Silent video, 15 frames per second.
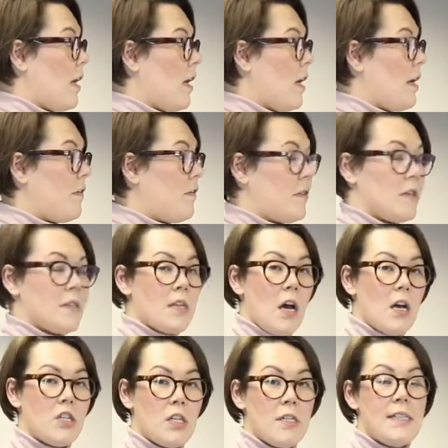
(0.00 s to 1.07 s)
if the
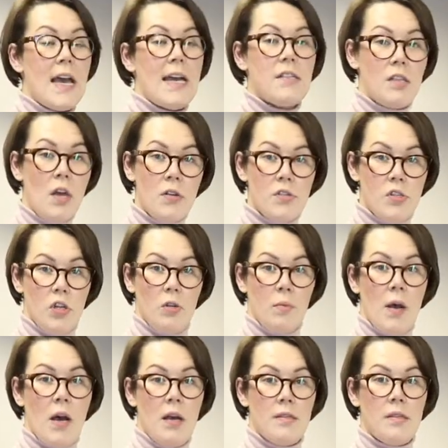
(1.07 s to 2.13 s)
search contains those 2
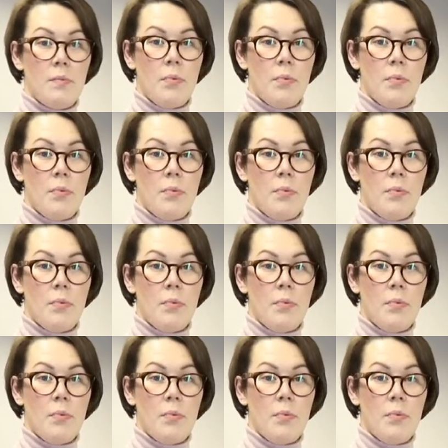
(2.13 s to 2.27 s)
words,